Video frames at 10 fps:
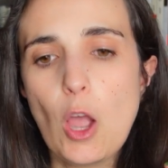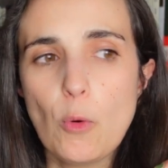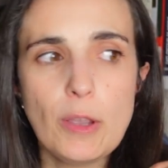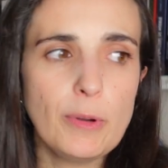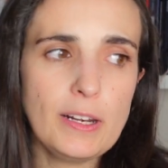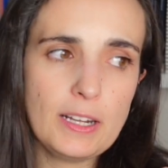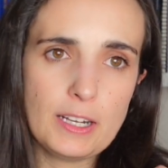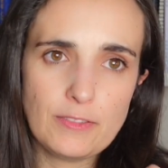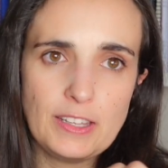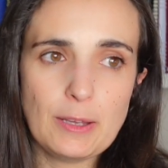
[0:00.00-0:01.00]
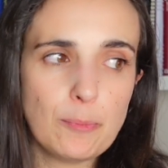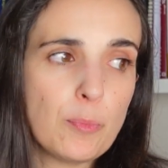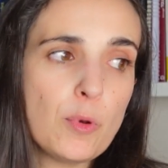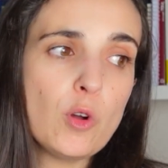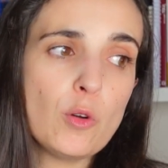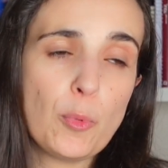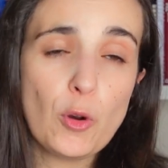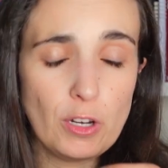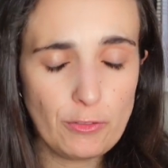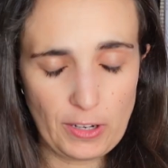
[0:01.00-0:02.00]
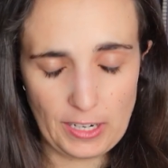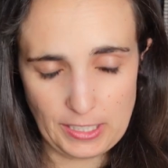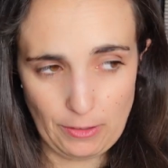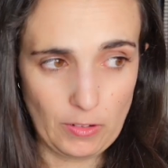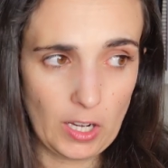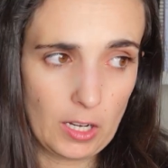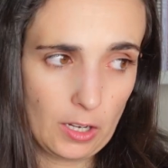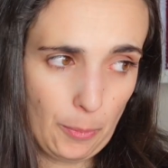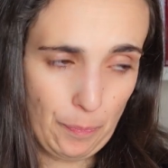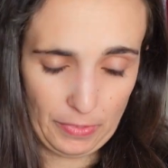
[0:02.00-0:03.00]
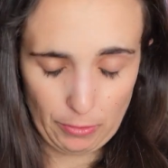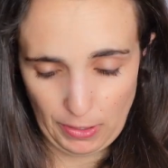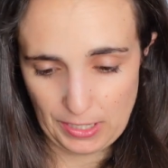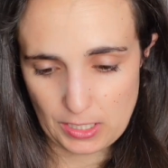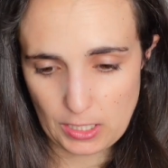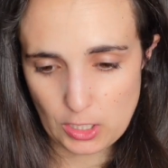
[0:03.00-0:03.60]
we will have the proliferative phase.